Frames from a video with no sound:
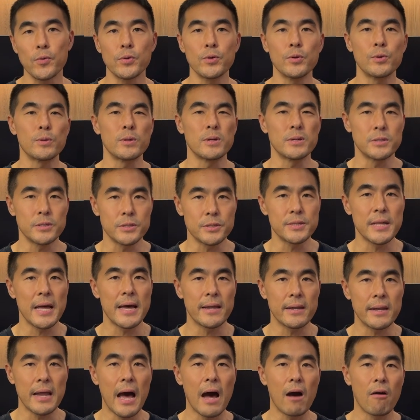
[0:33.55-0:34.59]
you'll
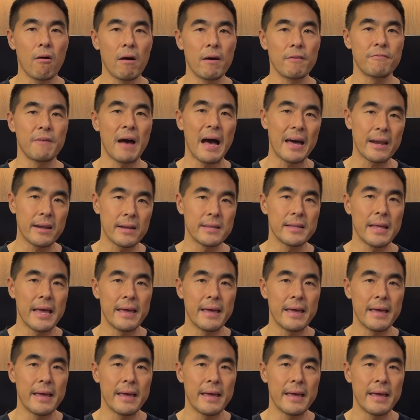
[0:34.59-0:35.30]
understand how I've added